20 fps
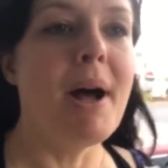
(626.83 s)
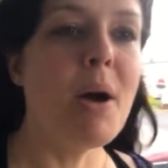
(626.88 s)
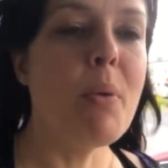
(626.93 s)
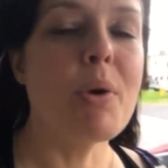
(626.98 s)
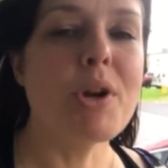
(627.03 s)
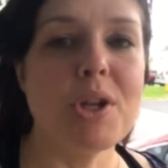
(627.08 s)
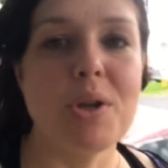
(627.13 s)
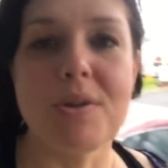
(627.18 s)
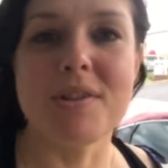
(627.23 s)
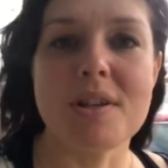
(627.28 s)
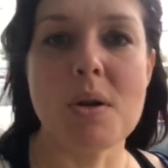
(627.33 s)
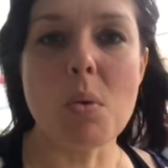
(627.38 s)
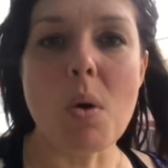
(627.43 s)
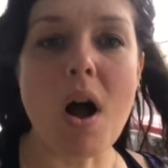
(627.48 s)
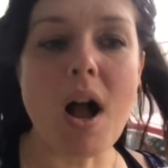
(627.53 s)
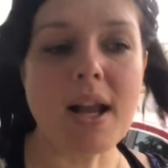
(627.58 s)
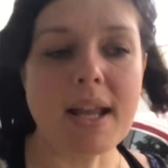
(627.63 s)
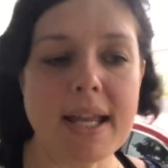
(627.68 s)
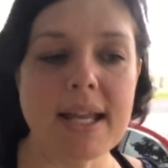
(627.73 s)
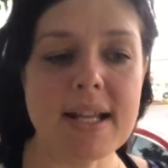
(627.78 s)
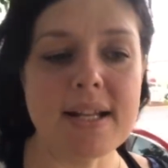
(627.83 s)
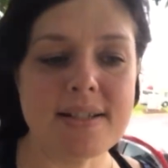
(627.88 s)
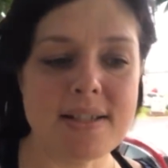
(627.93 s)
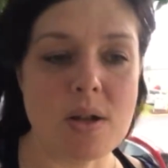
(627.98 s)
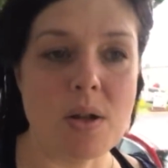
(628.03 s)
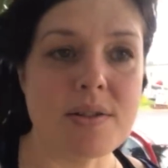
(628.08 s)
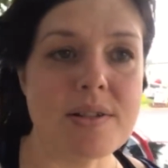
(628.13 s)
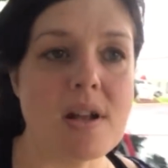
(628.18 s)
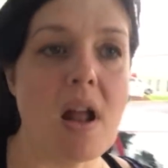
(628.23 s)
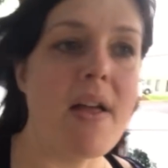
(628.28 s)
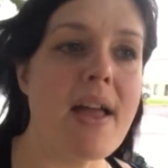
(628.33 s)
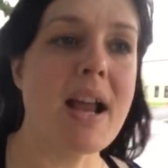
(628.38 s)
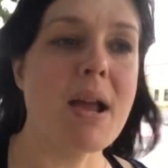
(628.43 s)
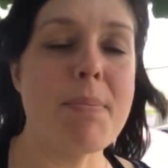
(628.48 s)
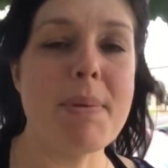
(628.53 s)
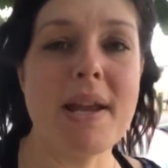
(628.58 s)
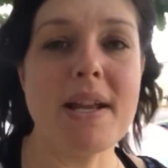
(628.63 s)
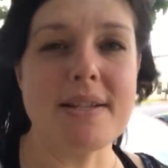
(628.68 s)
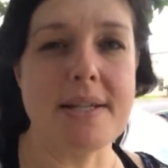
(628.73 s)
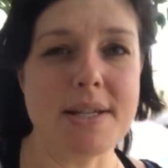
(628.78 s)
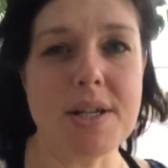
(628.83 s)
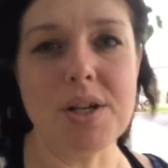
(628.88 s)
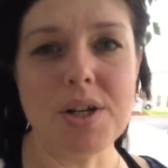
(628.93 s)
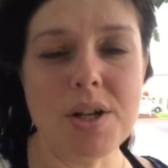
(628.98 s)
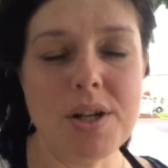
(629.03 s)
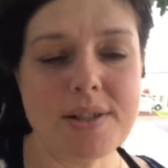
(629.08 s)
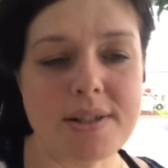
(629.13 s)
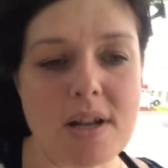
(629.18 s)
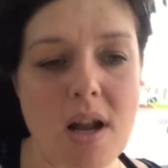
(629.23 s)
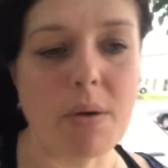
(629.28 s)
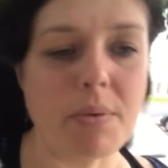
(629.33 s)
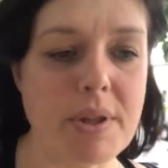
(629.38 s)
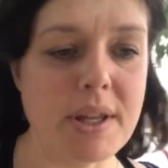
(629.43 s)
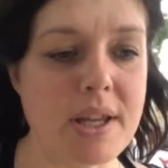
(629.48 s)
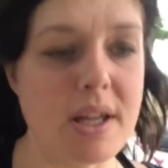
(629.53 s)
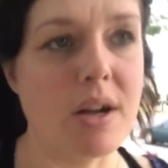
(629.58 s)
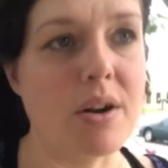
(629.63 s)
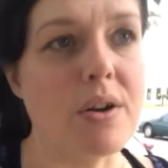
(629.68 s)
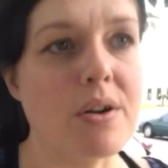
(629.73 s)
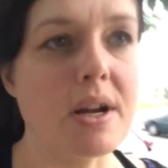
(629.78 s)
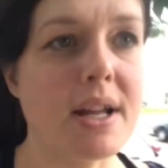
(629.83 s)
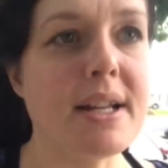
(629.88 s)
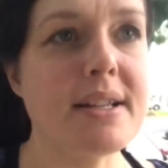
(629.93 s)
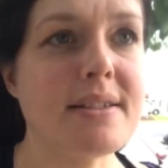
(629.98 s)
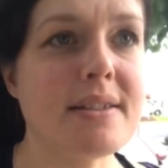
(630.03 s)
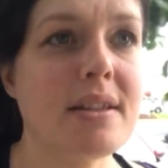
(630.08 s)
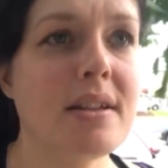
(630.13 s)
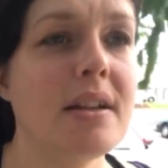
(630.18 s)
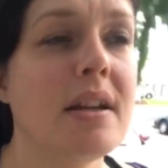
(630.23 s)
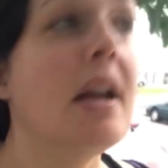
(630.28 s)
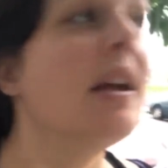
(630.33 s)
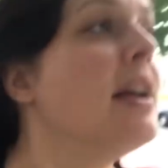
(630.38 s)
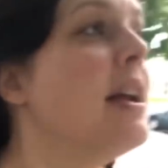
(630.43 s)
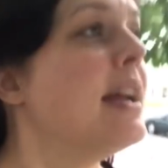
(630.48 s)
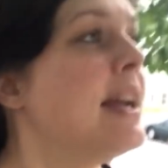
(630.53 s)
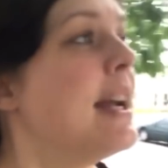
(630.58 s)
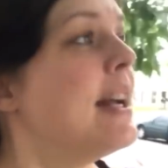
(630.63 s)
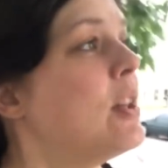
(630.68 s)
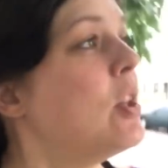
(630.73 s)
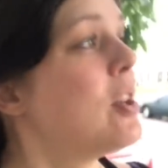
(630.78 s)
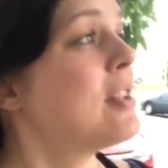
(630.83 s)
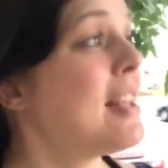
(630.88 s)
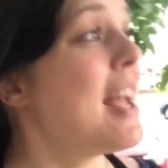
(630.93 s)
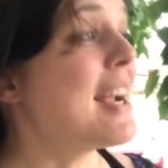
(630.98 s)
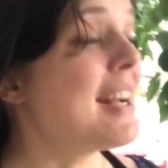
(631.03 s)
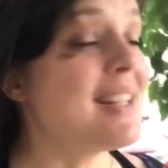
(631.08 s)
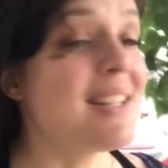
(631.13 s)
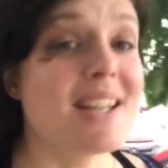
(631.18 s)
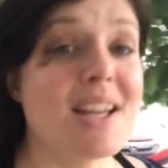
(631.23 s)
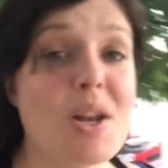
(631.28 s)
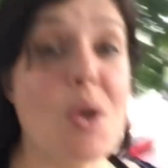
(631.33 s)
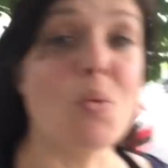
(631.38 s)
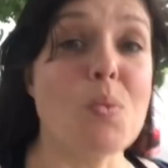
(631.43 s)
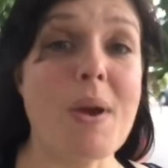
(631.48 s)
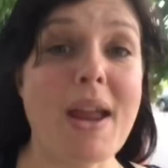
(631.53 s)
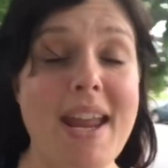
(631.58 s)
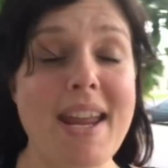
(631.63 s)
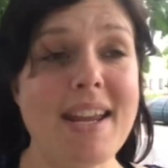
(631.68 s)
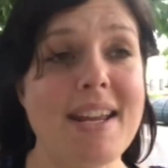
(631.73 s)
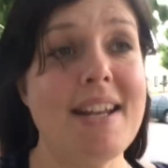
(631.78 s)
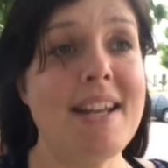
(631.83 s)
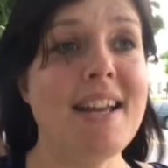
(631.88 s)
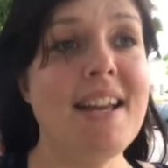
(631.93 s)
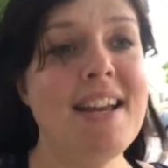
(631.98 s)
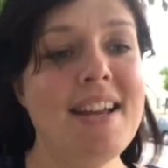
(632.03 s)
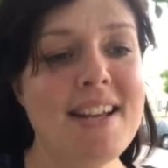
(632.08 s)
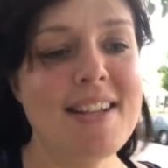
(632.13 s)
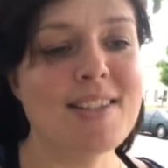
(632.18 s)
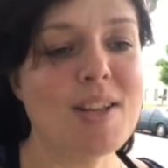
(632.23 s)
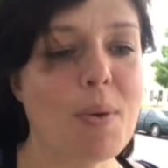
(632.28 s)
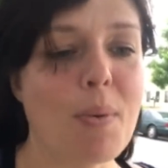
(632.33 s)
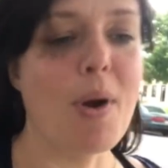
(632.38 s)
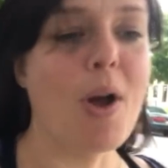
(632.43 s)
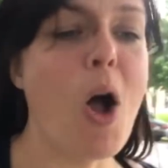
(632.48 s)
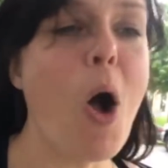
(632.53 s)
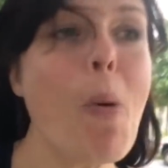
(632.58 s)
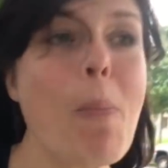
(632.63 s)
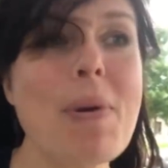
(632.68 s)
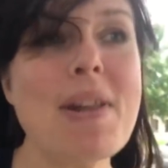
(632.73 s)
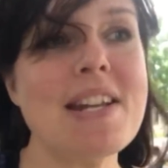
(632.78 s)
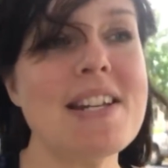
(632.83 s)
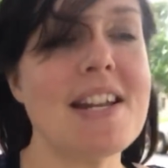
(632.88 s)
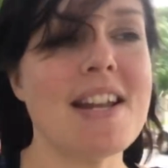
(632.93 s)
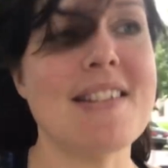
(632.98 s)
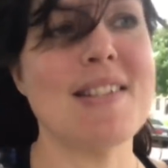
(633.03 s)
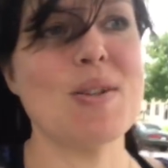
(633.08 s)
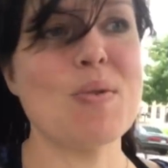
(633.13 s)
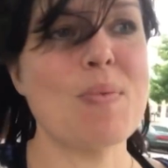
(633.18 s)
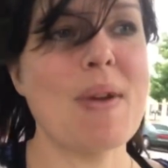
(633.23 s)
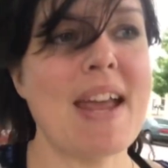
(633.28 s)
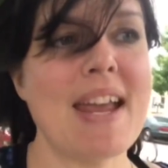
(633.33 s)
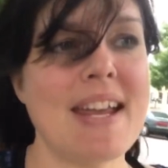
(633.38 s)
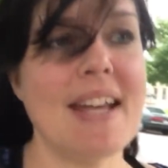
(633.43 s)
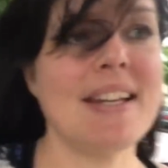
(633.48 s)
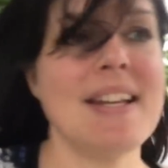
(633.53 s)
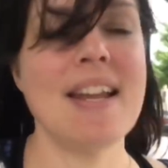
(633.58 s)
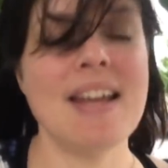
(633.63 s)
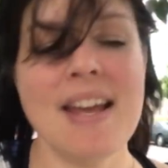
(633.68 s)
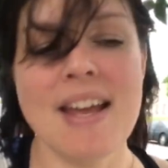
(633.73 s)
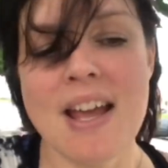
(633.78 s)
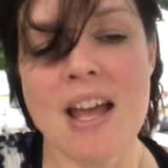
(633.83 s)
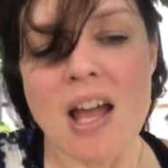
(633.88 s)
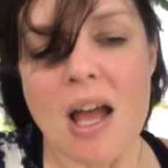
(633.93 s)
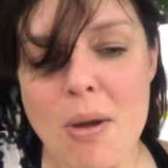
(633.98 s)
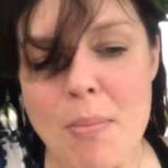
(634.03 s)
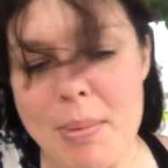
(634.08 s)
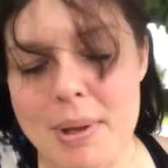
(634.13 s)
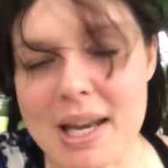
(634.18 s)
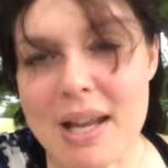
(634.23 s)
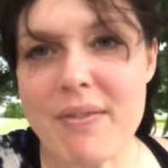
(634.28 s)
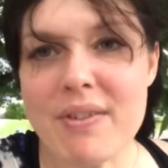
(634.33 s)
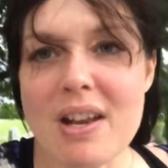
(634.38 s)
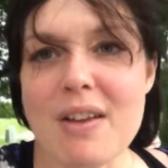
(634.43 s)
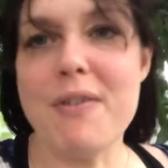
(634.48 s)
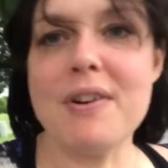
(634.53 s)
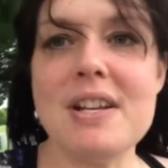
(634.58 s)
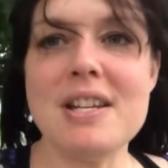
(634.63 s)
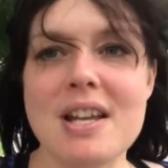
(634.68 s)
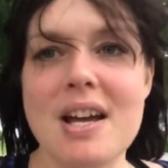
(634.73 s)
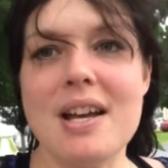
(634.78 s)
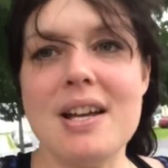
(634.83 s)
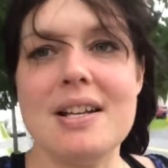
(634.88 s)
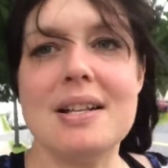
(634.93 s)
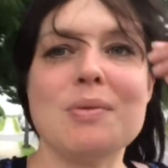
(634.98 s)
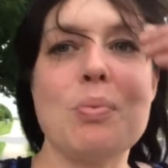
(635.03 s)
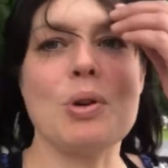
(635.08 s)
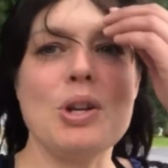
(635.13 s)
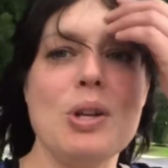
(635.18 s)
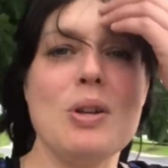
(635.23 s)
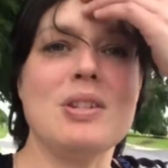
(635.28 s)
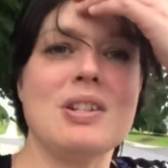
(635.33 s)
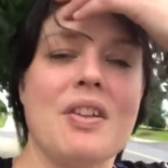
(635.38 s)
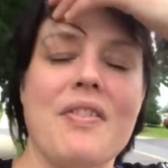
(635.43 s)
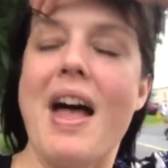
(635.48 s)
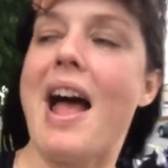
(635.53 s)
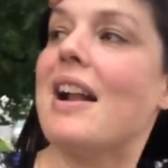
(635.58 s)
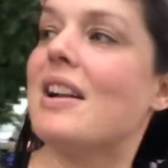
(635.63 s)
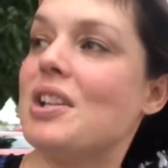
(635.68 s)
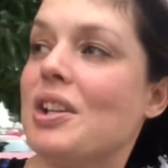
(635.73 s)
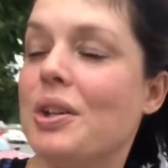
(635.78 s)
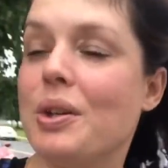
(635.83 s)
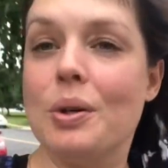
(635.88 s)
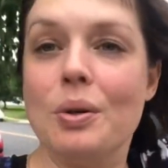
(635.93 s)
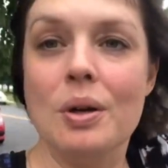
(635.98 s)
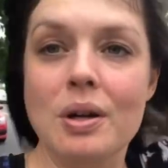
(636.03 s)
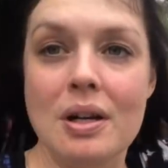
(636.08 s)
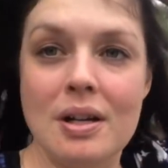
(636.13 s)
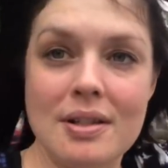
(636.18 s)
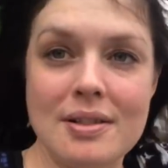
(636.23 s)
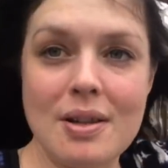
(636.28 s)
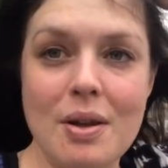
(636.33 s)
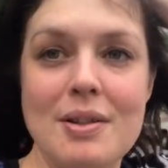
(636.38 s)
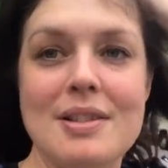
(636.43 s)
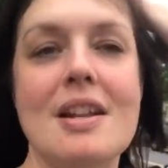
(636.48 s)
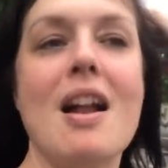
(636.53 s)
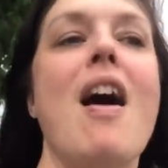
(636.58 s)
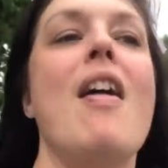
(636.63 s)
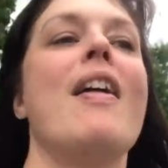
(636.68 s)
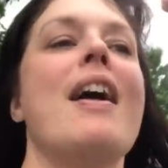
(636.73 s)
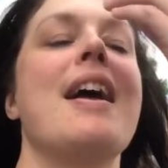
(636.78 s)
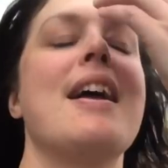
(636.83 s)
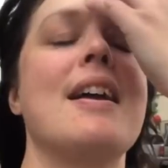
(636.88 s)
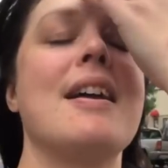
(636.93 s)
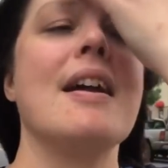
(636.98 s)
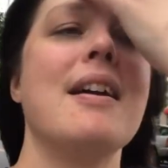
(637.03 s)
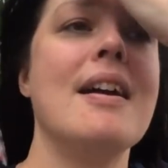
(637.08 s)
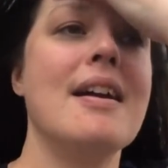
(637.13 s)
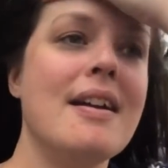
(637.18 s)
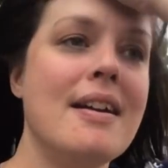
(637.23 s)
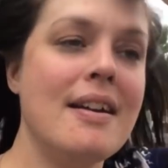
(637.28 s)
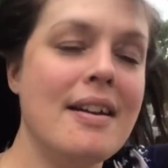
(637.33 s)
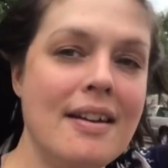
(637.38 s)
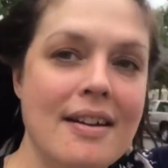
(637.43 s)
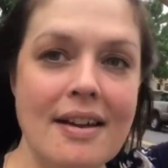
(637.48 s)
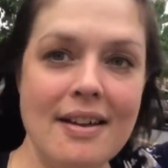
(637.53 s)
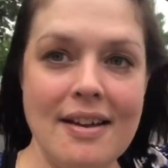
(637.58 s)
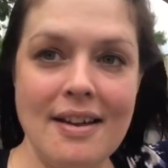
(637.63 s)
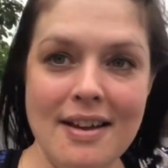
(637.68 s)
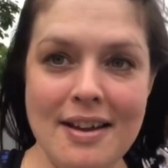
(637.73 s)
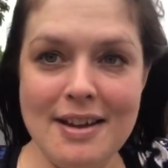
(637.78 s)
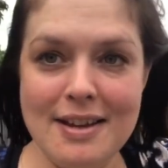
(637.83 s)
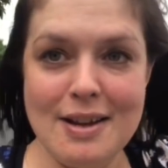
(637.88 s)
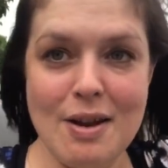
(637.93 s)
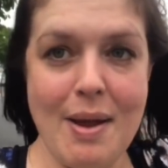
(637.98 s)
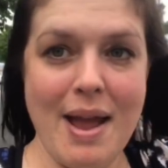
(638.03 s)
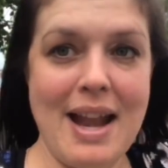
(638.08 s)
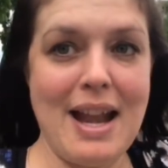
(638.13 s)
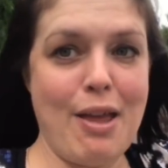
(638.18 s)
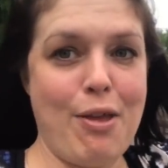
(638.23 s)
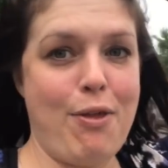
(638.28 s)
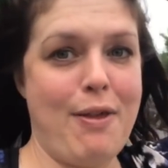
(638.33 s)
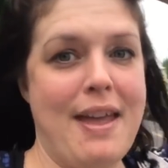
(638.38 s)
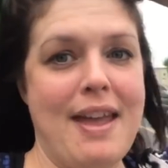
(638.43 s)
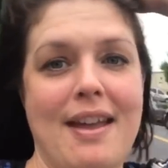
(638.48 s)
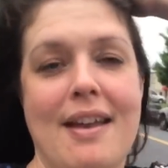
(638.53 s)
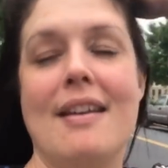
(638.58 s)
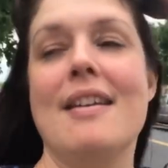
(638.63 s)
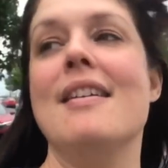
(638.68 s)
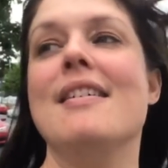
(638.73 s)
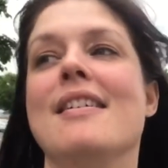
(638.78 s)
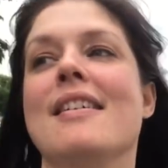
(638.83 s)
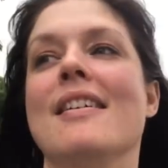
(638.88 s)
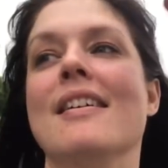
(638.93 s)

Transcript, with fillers: but we're used to walking, so it's not like a big deal. It's not really gonna hurt us. It looks like it's gonna rain, so we're hoping it doesn't rain, but even if it does, we're used to that too. So it's not like, you know, anything